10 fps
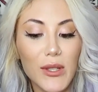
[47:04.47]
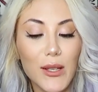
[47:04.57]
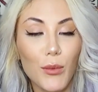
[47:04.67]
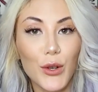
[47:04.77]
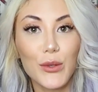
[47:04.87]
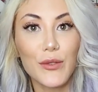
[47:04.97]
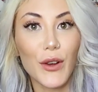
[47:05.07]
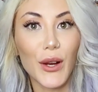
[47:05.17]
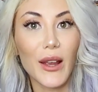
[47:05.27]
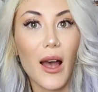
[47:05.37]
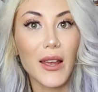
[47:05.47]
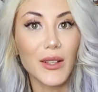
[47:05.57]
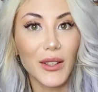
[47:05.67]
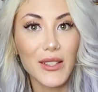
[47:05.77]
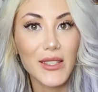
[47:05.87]
as someone who's very
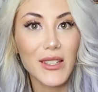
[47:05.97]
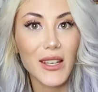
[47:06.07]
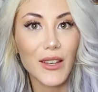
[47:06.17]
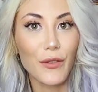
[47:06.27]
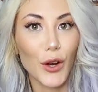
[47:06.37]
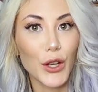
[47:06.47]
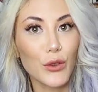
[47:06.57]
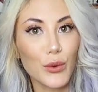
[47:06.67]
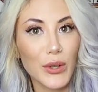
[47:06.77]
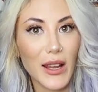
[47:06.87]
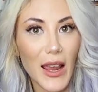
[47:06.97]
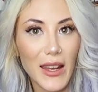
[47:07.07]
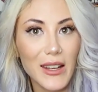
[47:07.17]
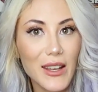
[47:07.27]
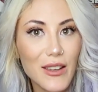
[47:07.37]
idealistic, very
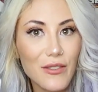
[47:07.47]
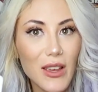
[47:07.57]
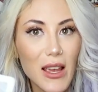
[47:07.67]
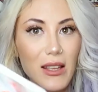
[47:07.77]
creative,